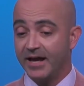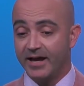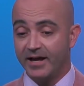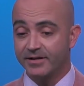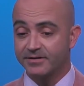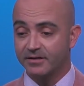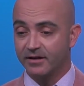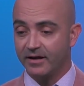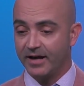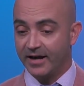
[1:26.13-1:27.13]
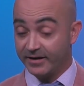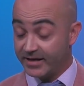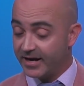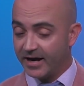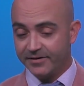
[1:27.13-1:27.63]
and
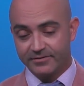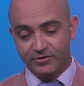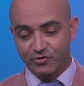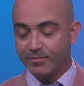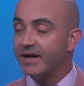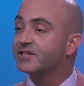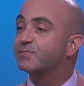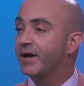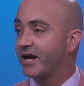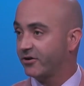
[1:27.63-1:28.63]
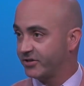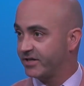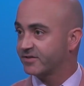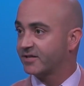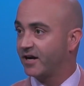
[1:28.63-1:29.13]
he had tremendous pain on the
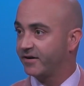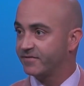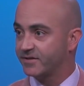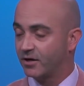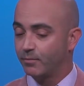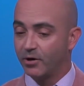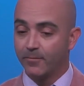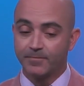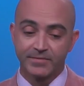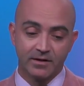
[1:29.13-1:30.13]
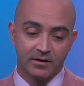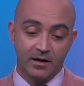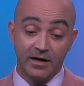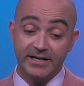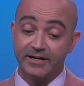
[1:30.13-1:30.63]
inside of his elbow.
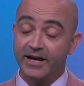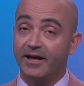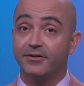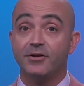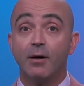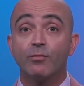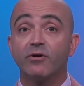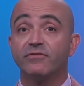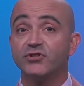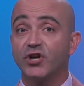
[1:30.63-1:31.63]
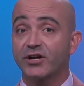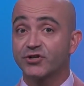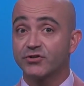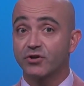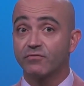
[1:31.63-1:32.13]
He had a number of
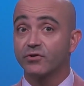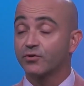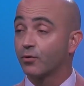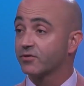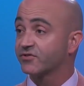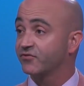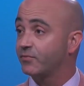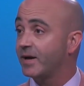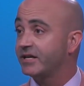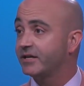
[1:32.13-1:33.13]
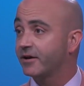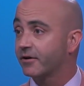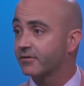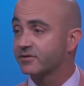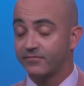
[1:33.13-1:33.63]
injections over the course of many
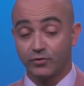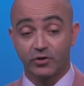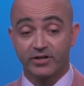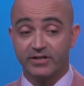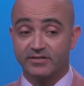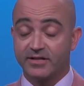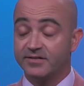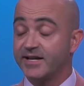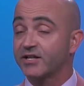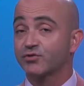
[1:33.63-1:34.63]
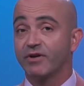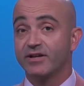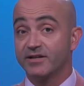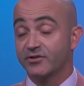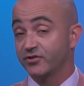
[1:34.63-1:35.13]
years. If you look at his
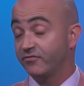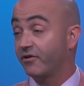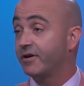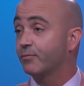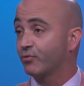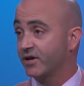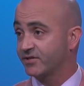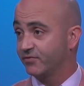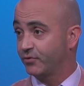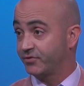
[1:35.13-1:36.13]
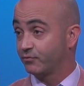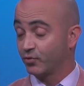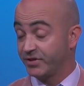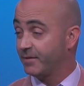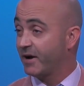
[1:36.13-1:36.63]
X-rays, actually very impressive
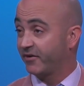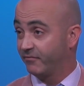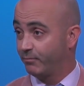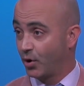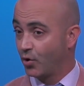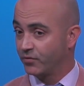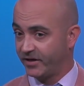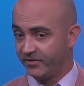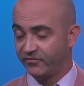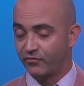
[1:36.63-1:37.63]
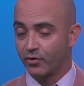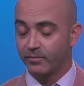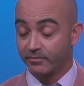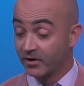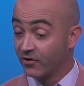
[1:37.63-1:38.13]
with the amount of bone that had
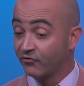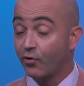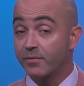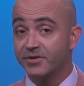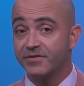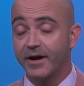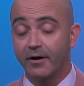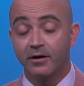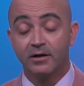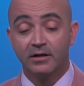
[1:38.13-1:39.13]
formed in there.